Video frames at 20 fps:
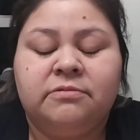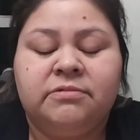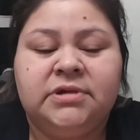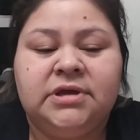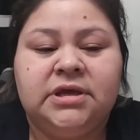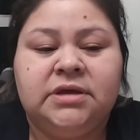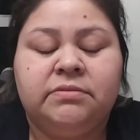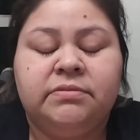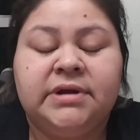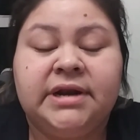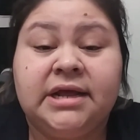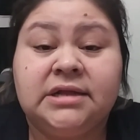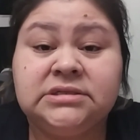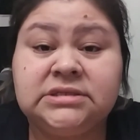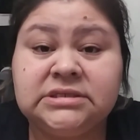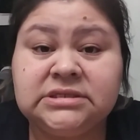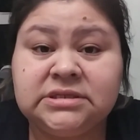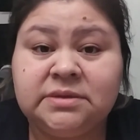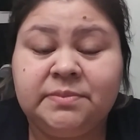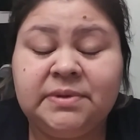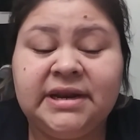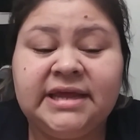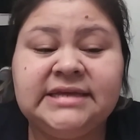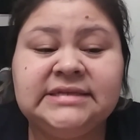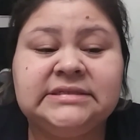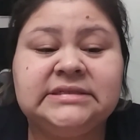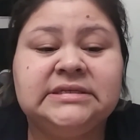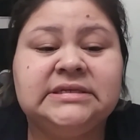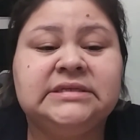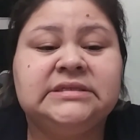We went out to some
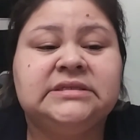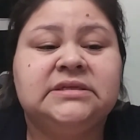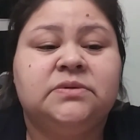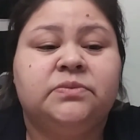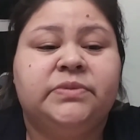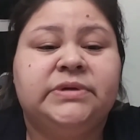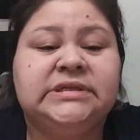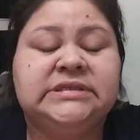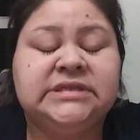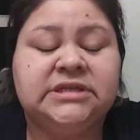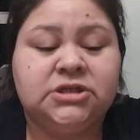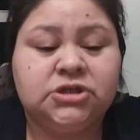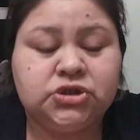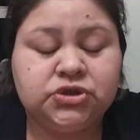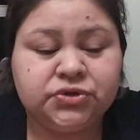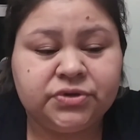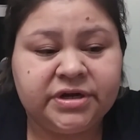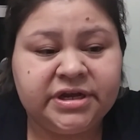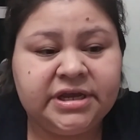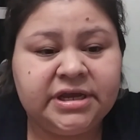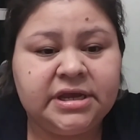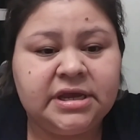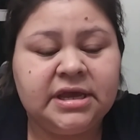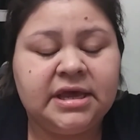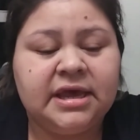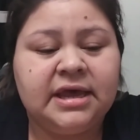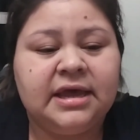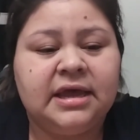places and we did drink,